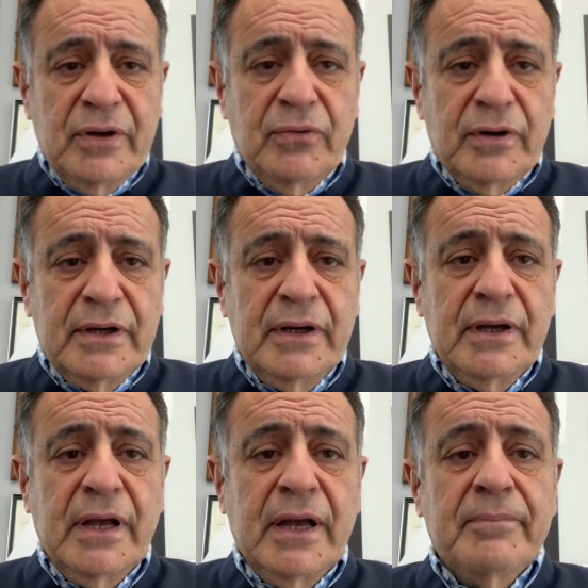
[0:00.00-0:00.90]
work
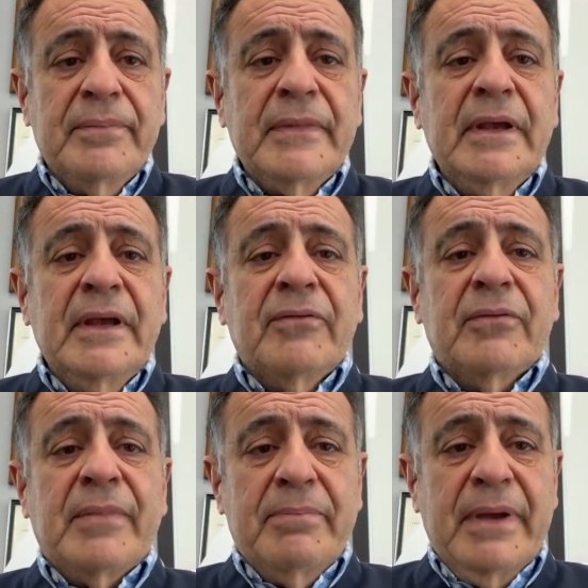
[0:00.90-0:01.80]
for
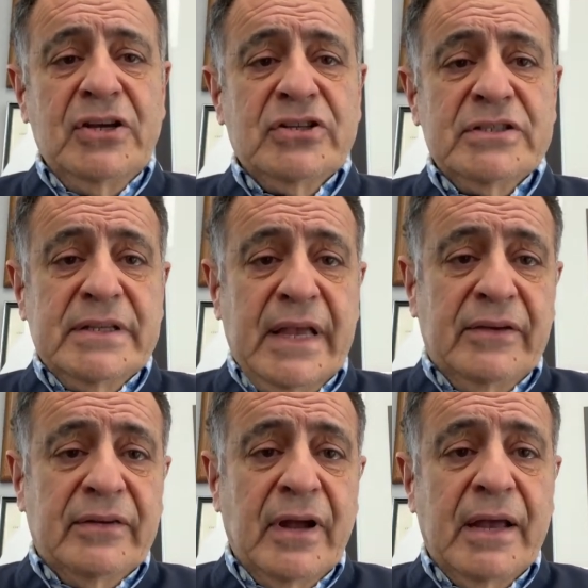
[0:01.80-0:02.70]
my patients
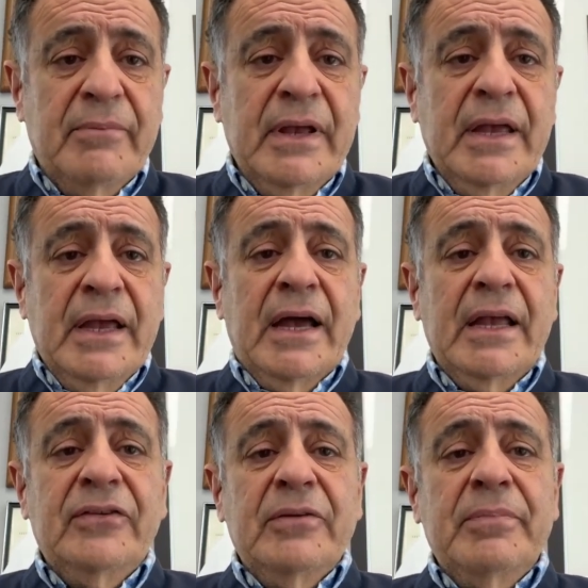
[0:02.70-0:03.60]
takes time. It
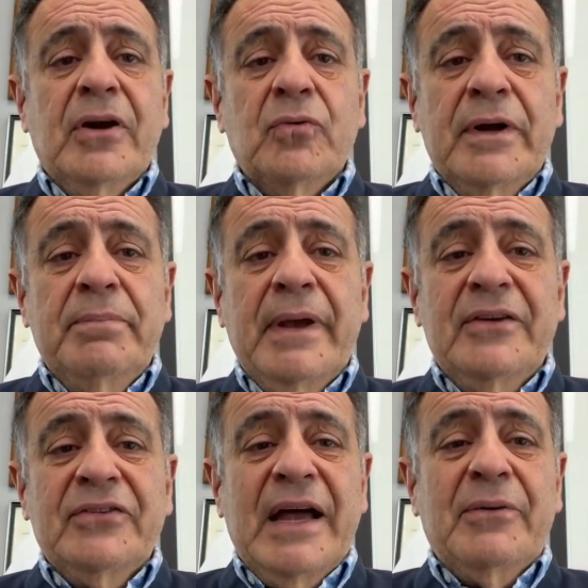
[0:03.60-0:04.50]
used to be on one
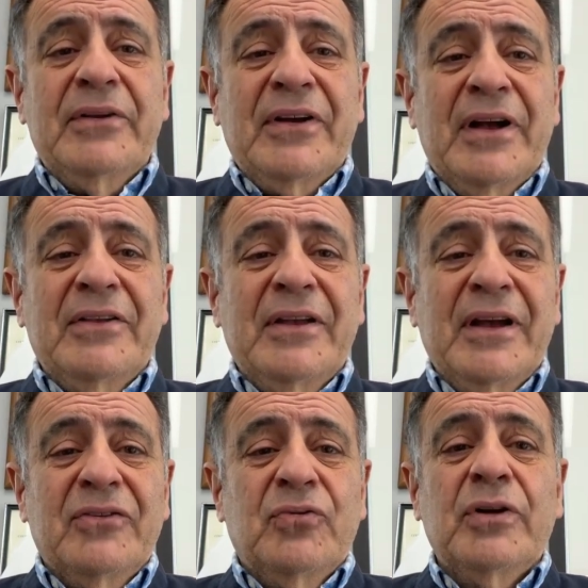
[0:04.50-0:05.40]
page, now it's
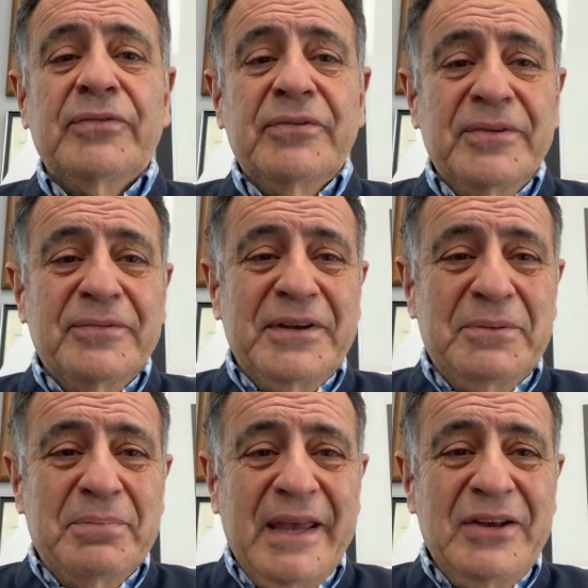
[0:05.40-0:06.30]
on 12 to 15
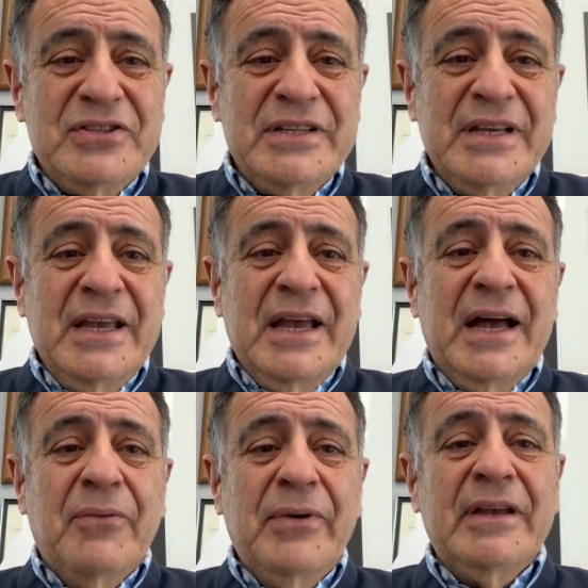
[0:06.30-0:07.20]
pages.
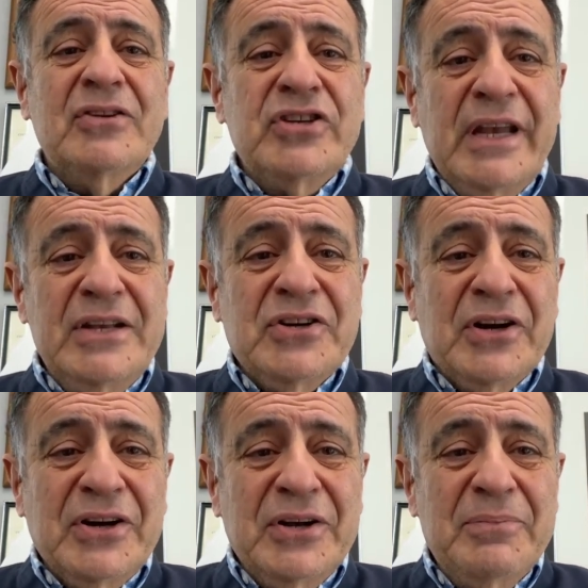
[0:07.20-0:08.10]
We can change
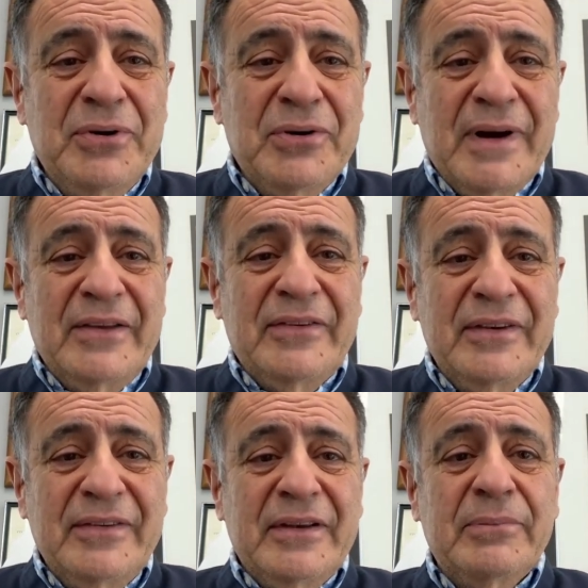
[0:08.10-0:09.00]
our computerized
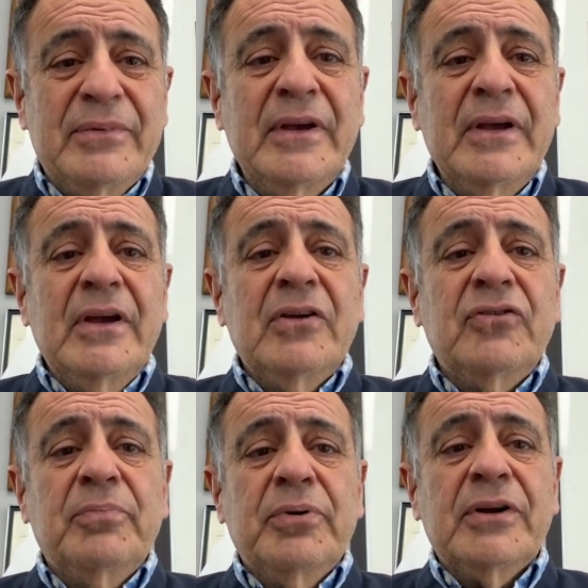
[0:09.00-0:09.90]
systems
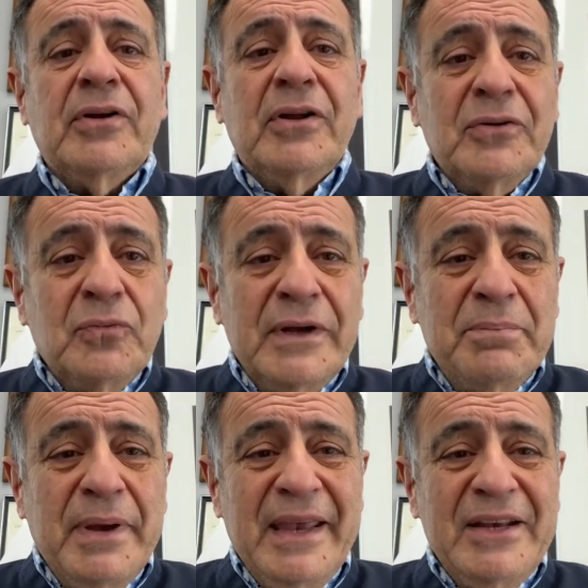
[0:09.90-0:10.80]
to put it all on one
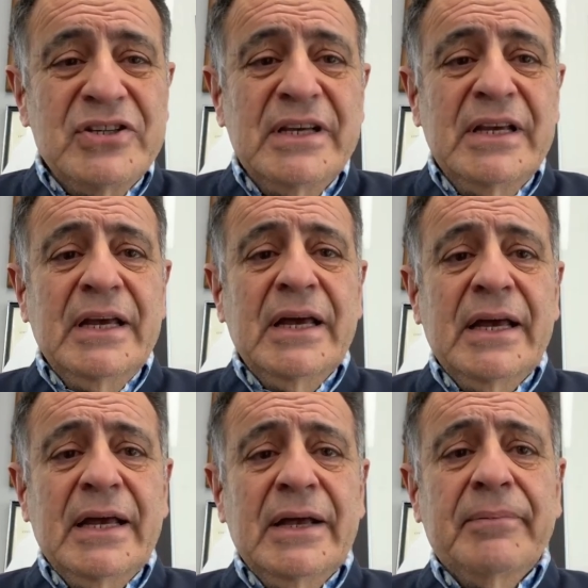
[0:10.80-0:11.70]
page.
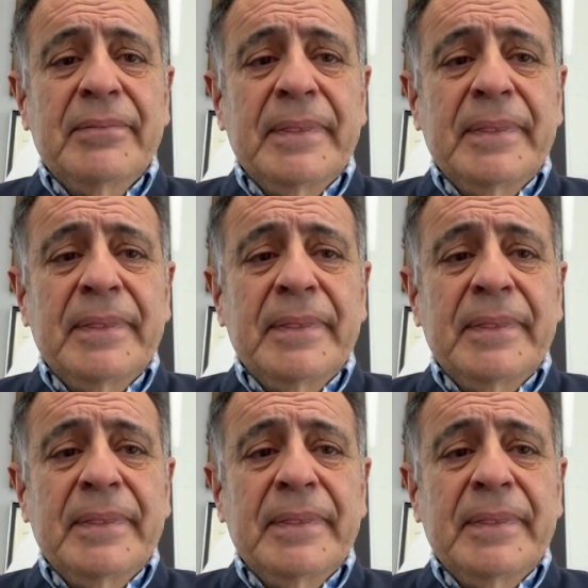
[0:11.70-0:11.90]
Um,